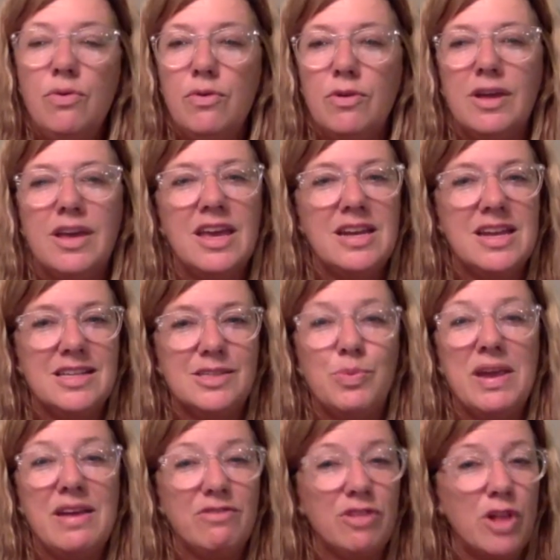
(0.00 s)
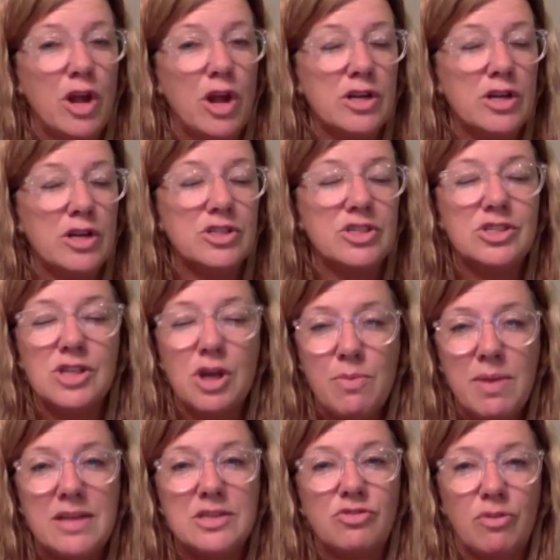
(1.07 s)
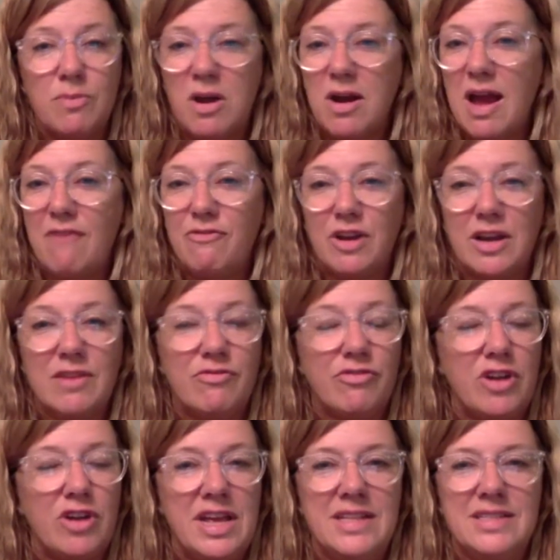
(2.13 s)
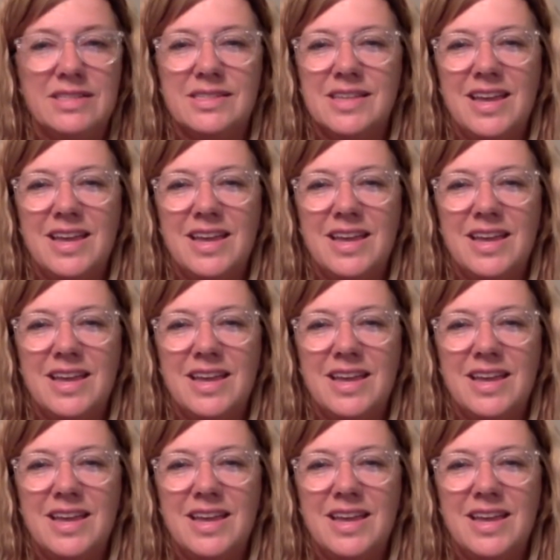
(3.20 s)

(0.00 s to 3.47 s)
Goodness, we have learned so much from our African friends.